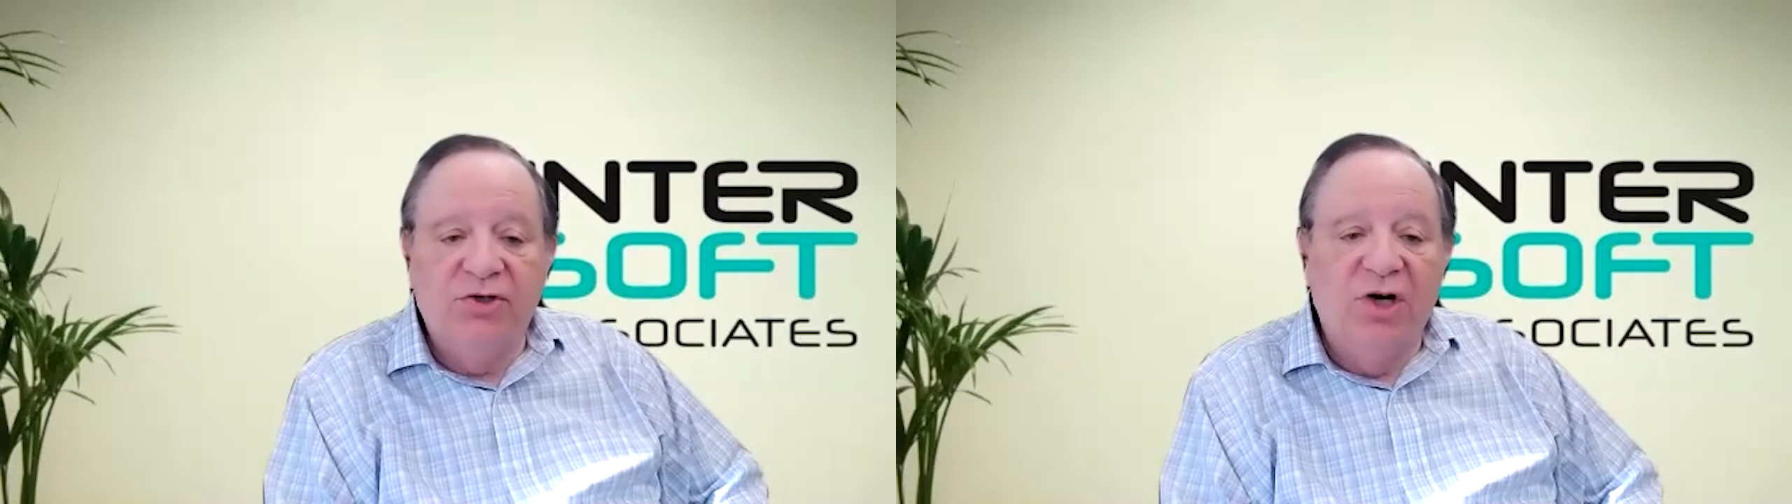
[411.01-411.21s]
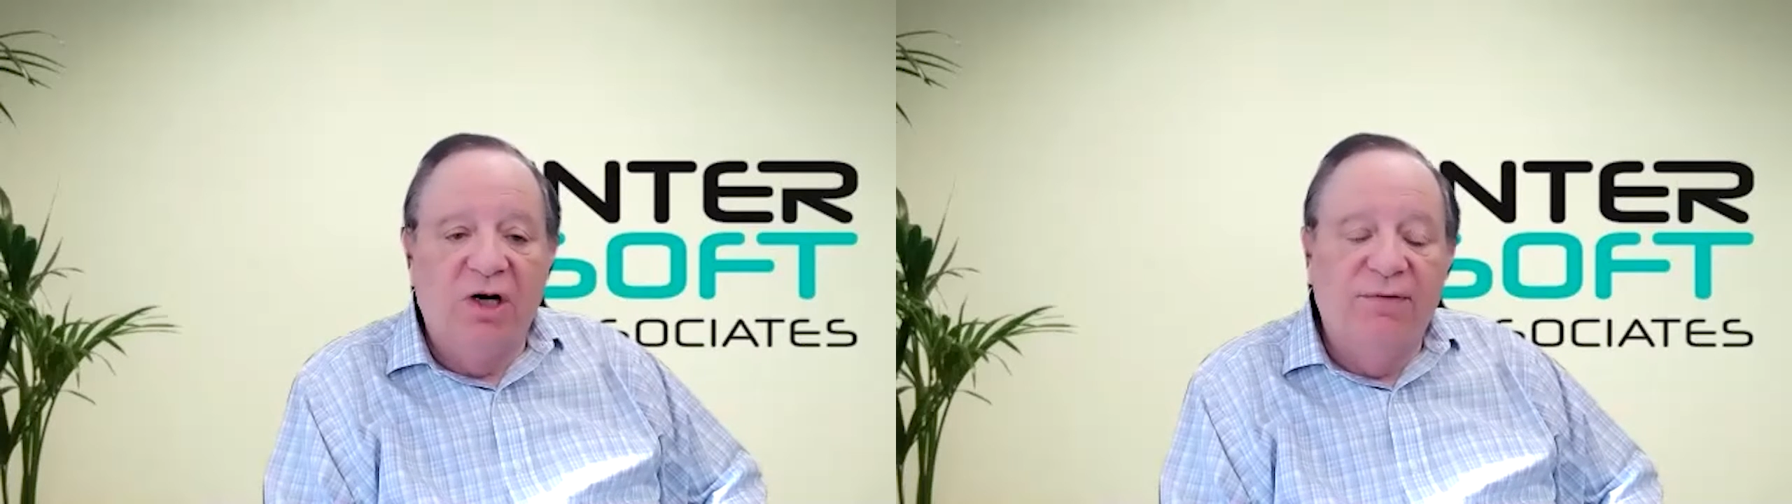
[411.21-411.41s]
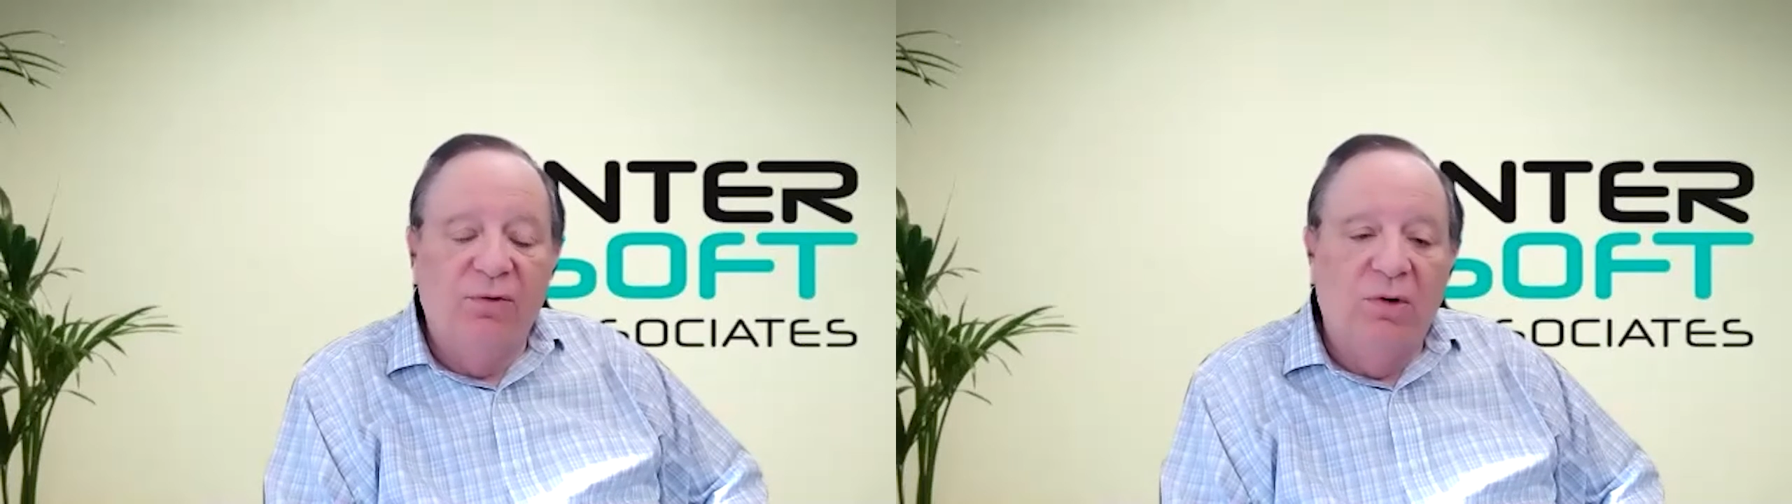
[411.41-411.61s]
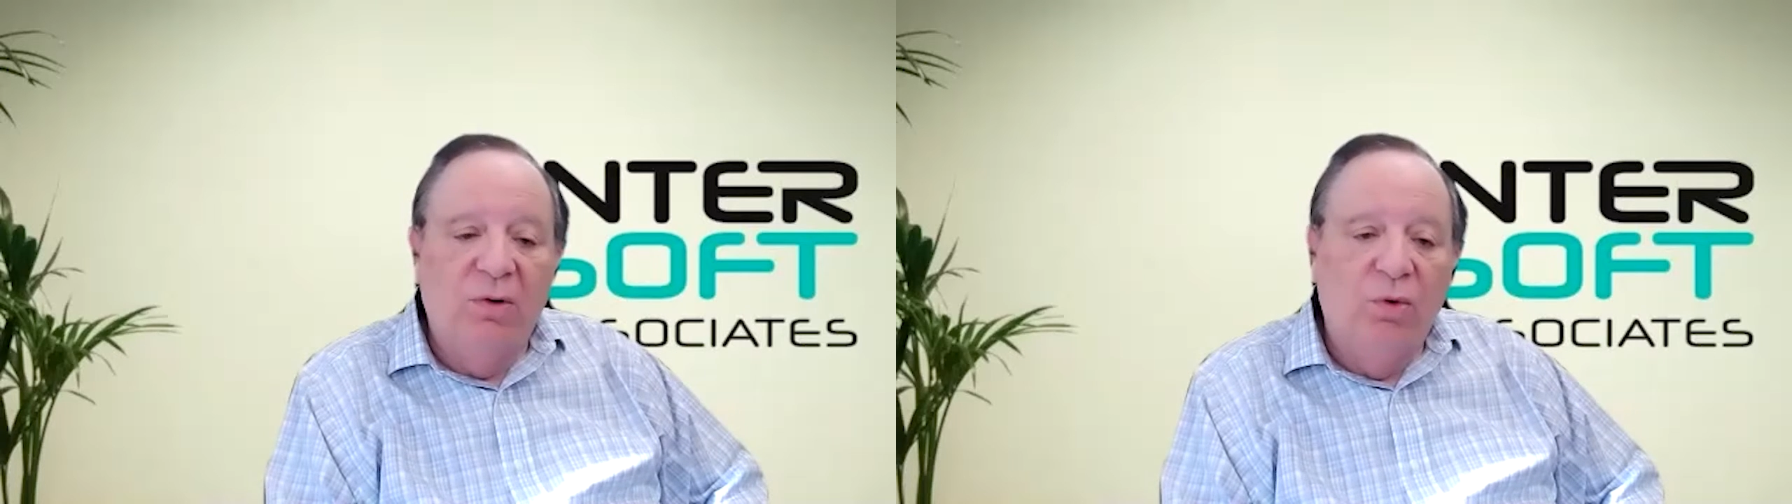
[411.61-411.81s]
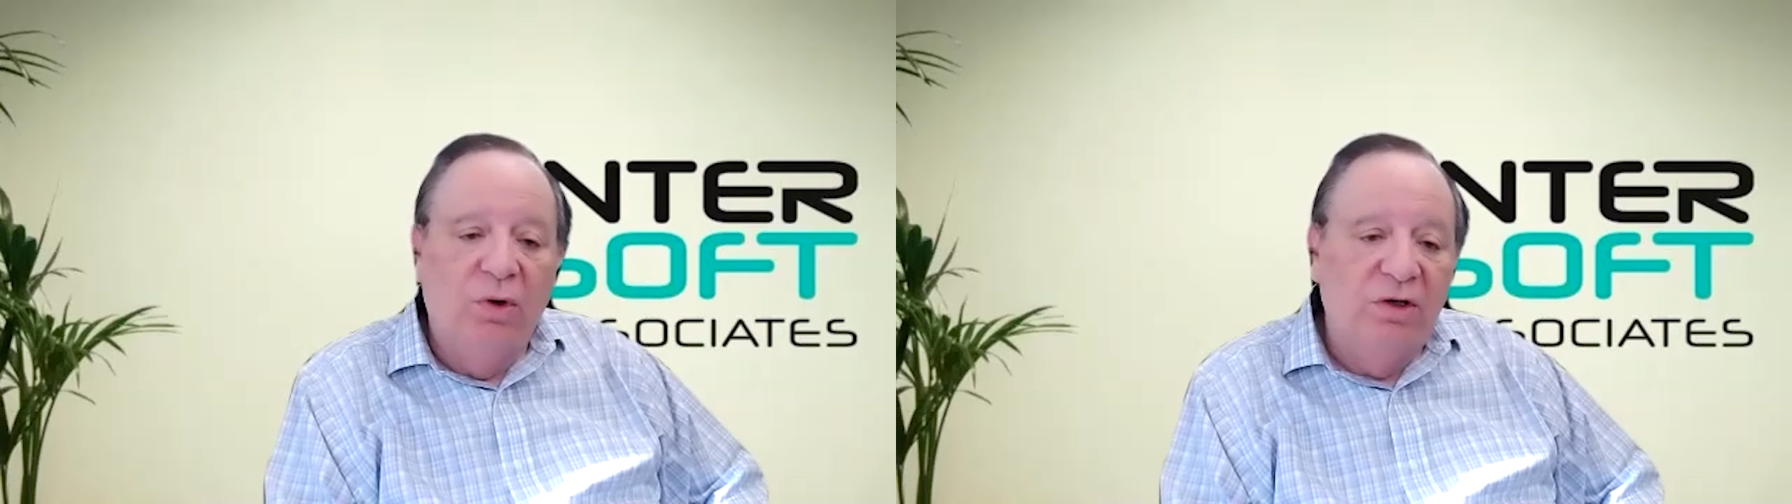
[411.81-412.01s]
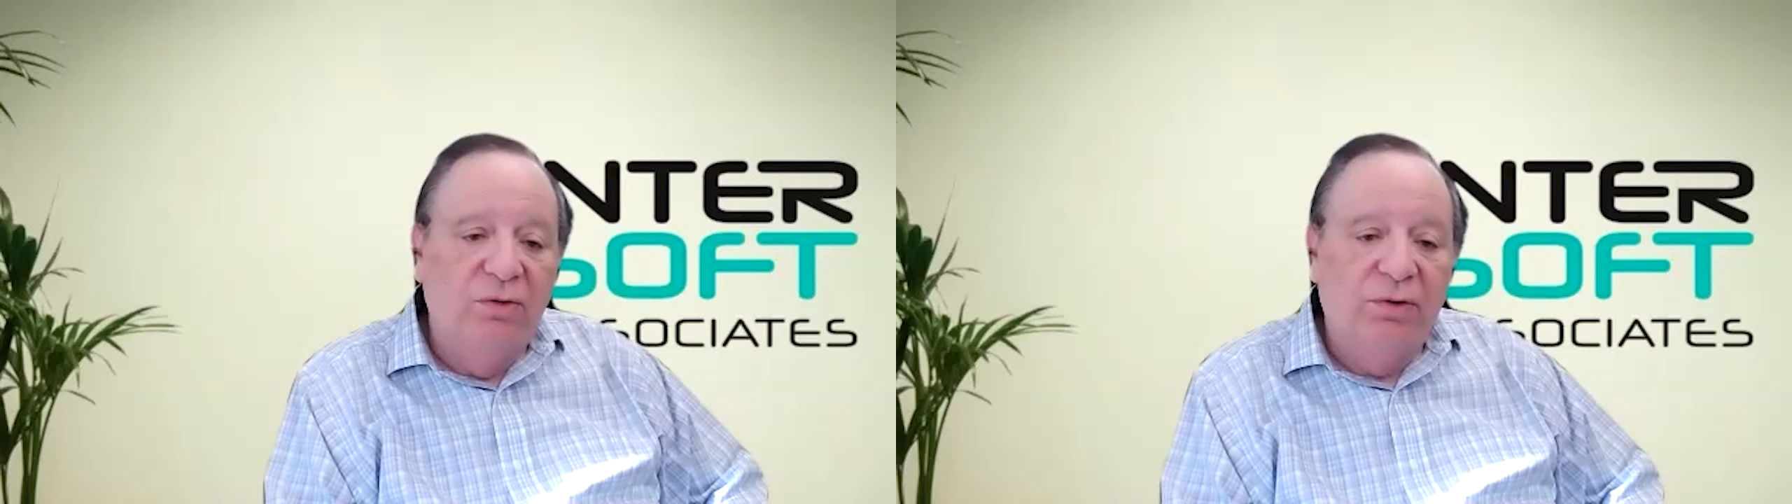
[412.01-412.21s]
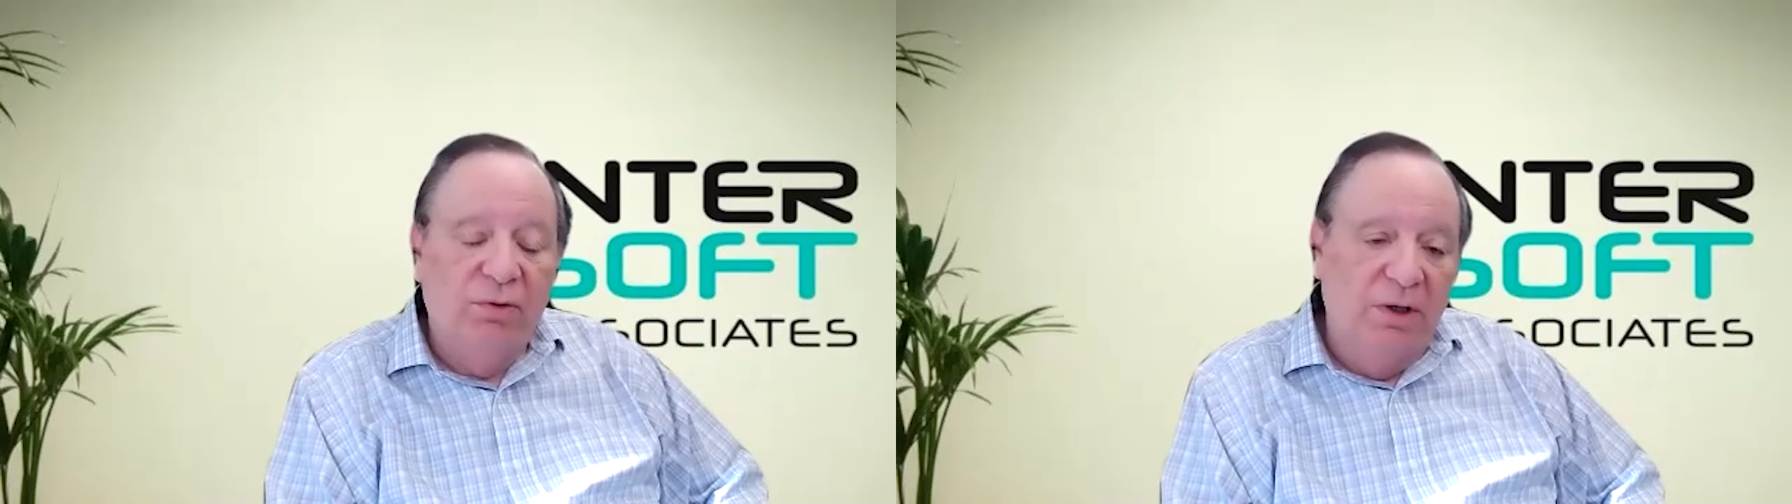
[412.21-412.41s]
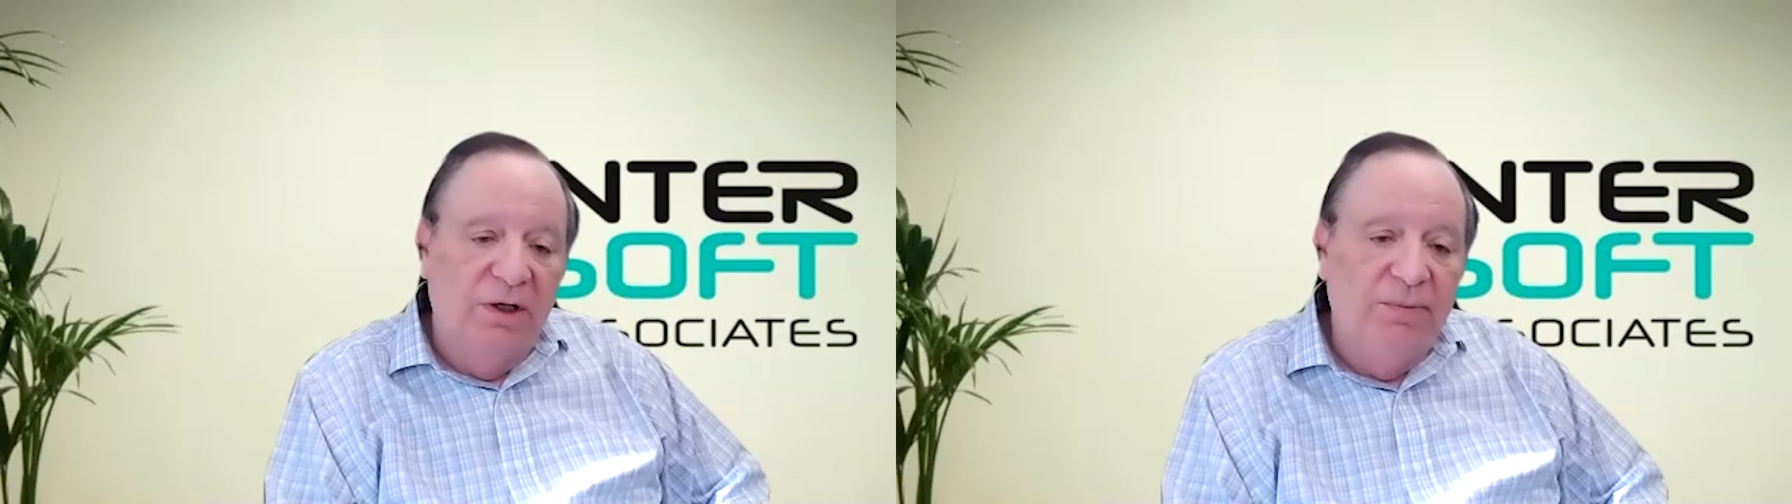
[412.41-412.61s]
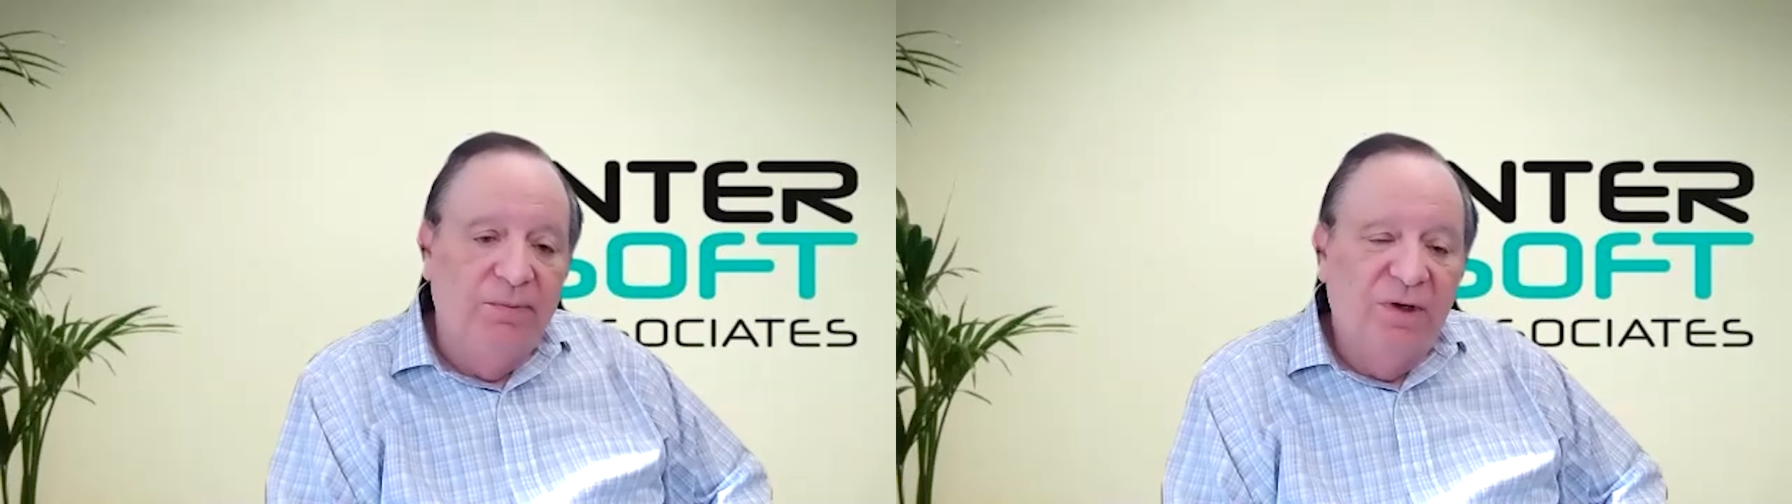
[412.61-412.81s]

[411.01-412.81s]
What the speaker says: check for 123,